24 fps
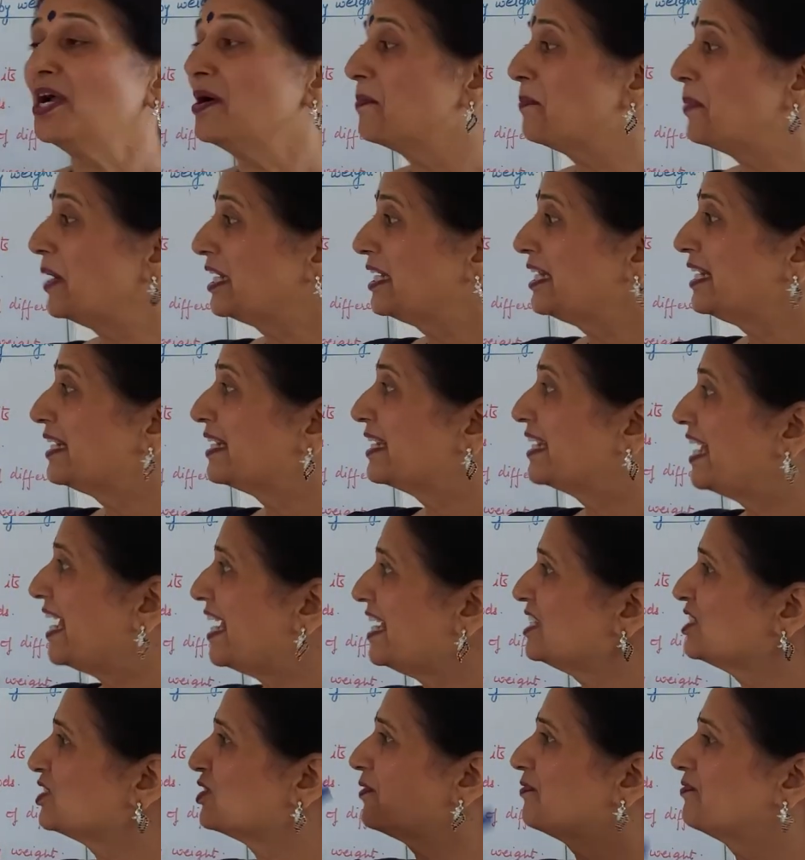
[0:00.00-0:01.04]
But in
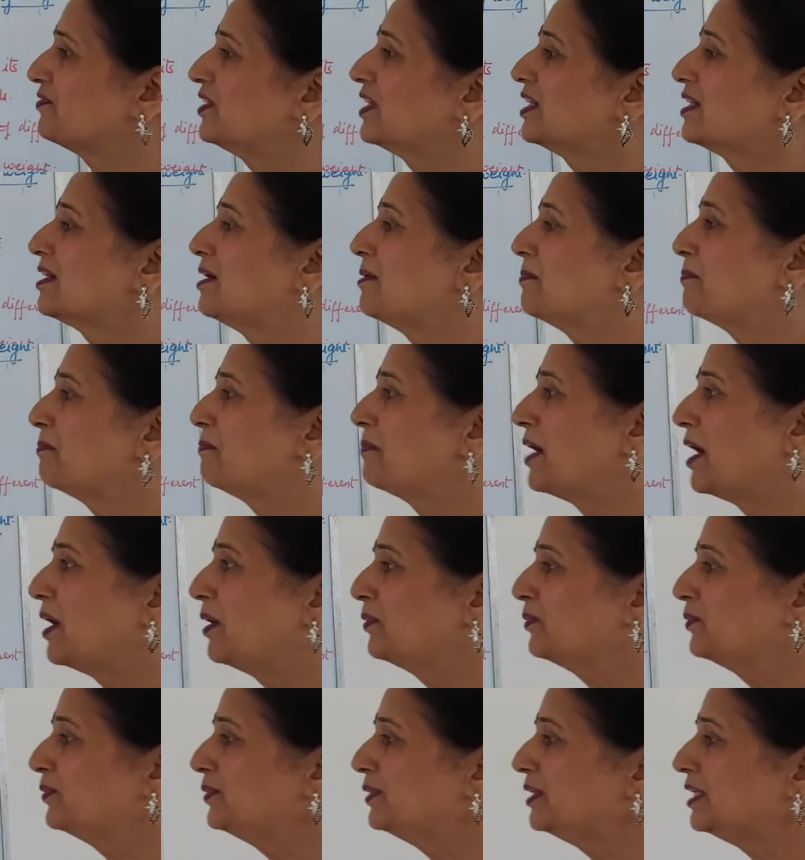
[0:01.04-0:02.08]
case of the
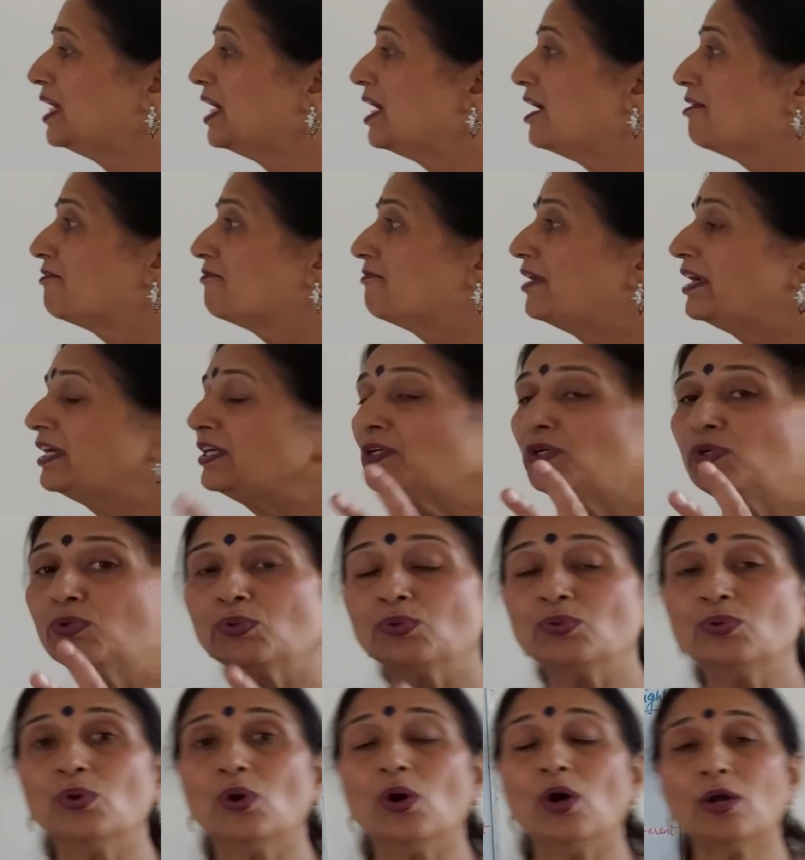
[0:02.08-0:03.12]
compound, when two
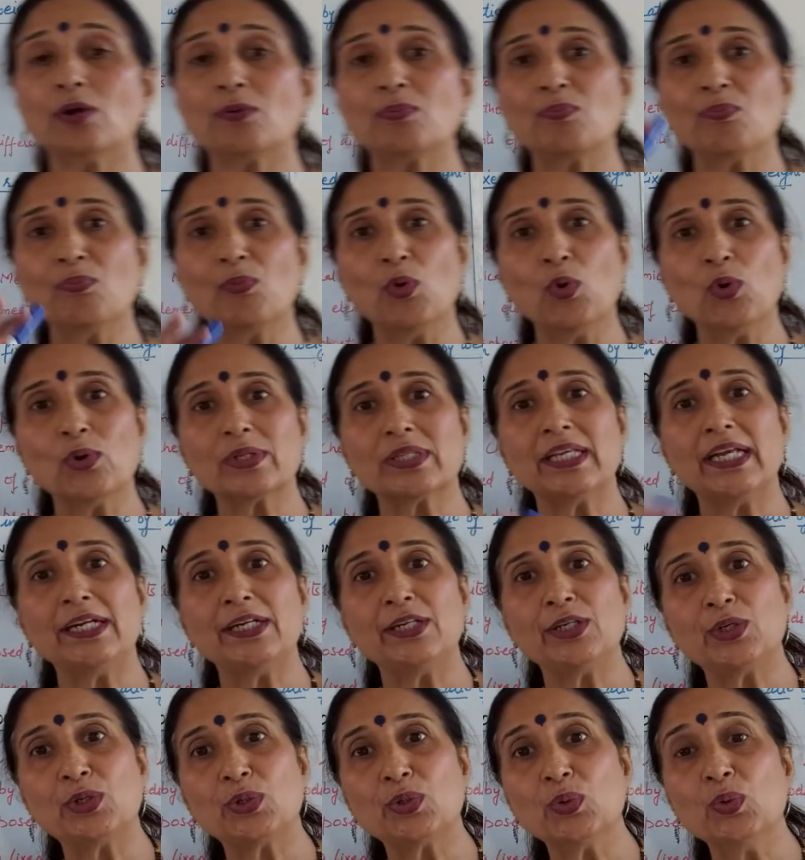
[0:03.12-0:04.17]
or more
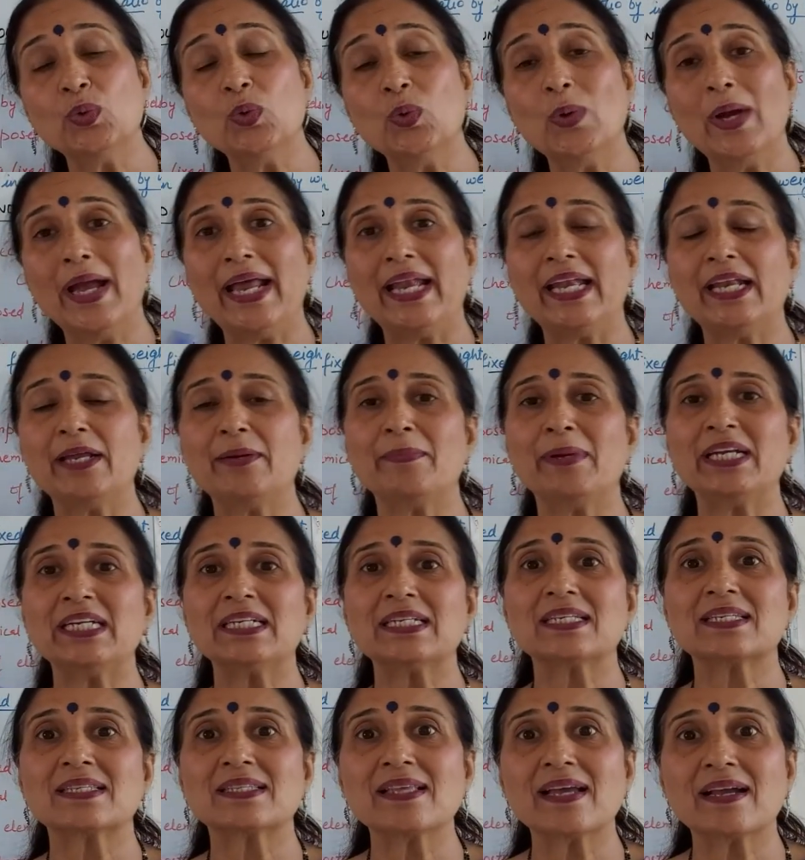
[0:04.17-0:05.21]
than two
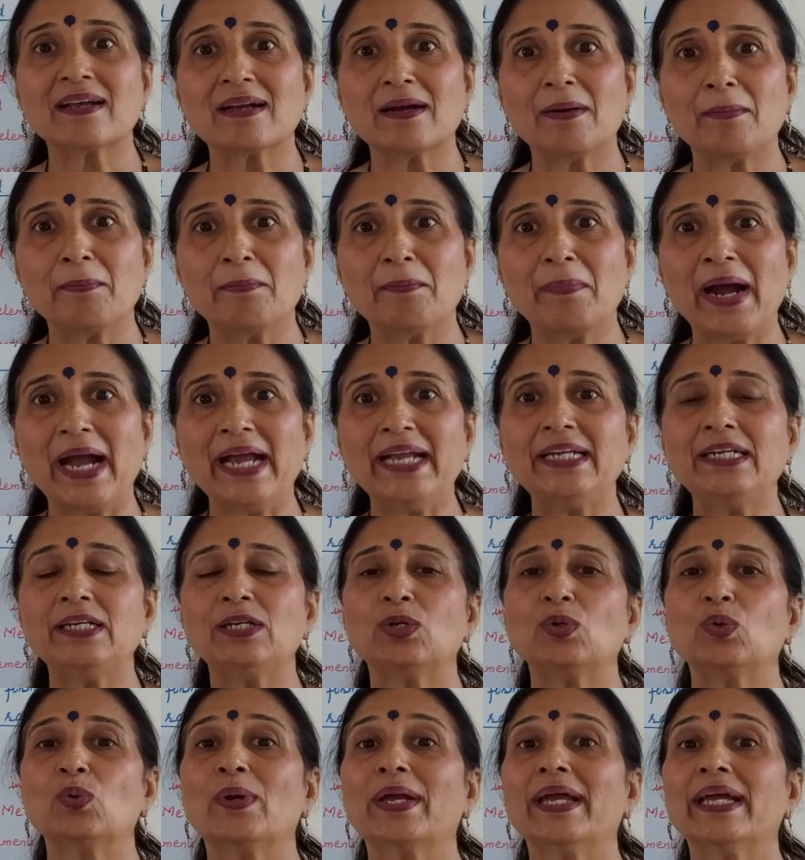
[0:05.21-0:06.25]
elements, they combine
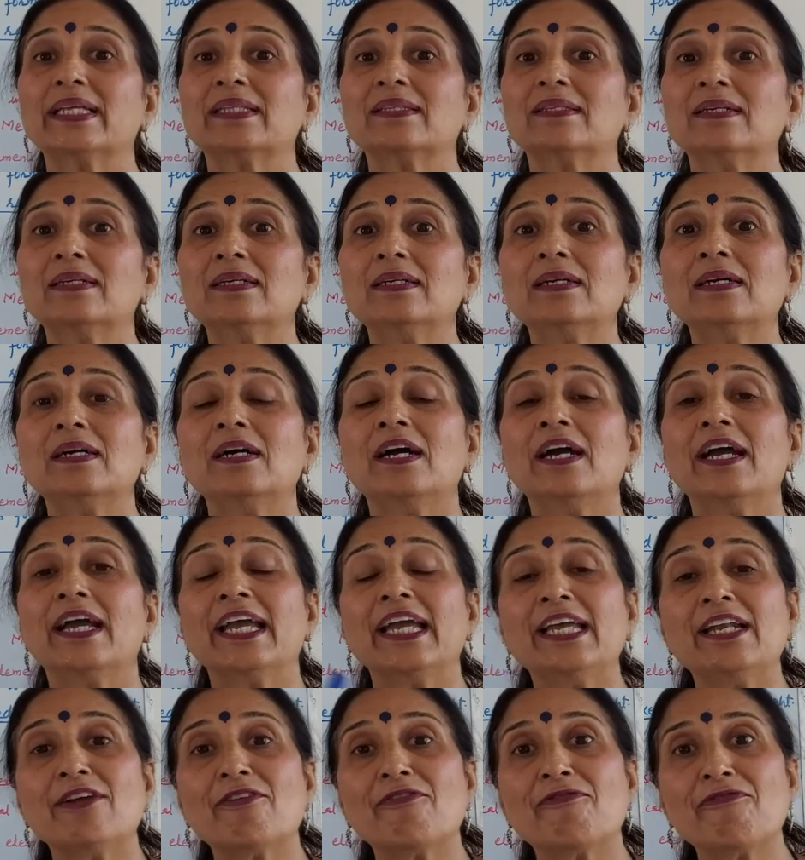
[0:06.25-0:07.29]
together
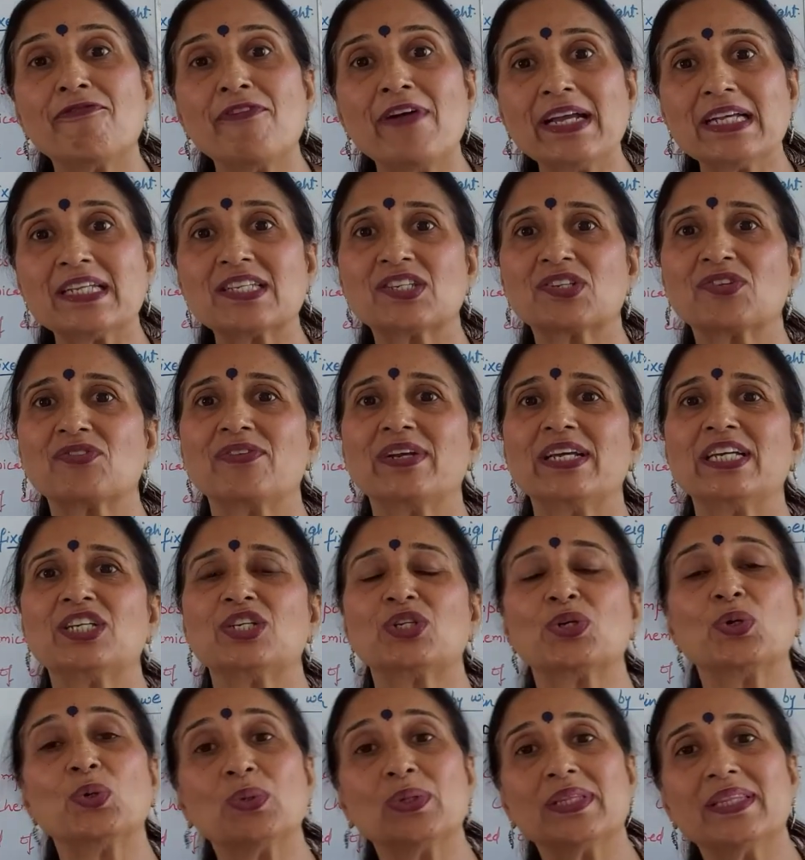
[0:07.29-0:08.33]
in a fixed
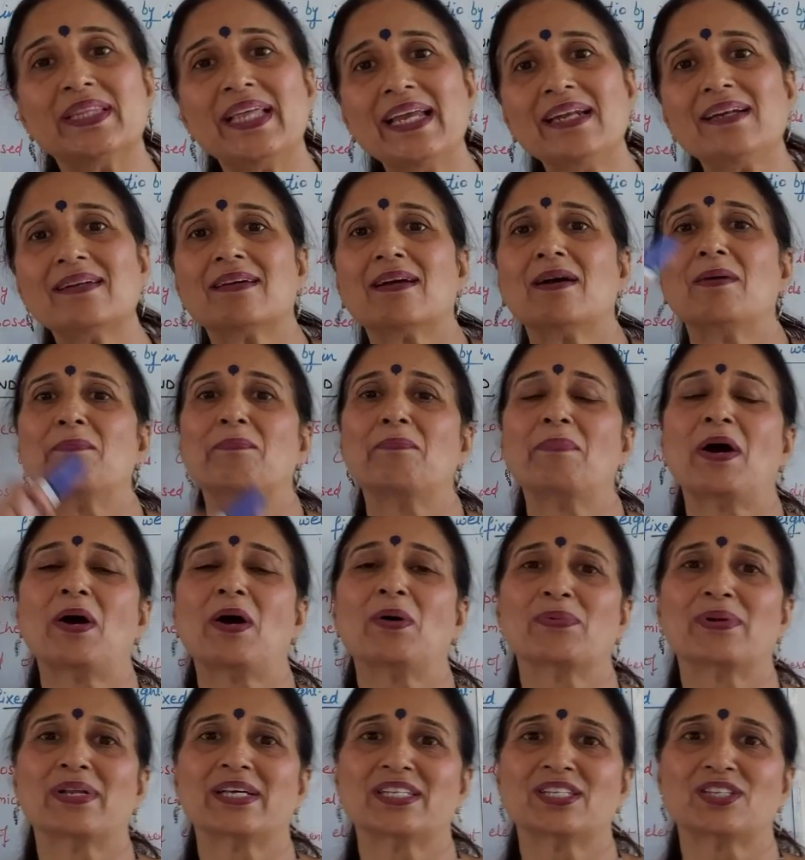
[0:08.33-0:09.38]
ratio, then
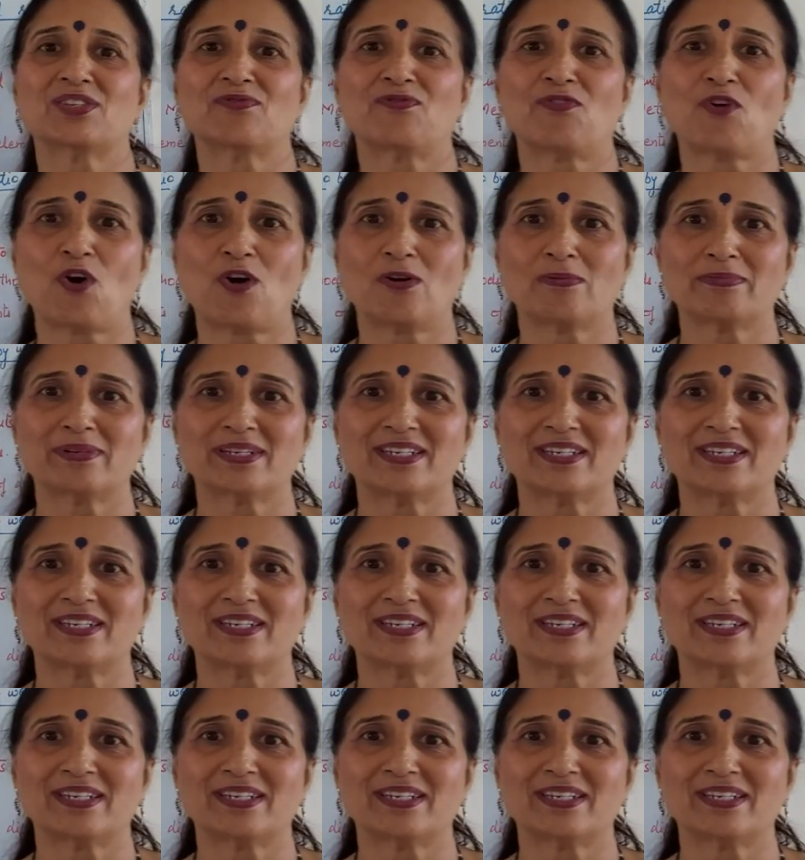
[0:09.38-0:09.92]
compound is formed.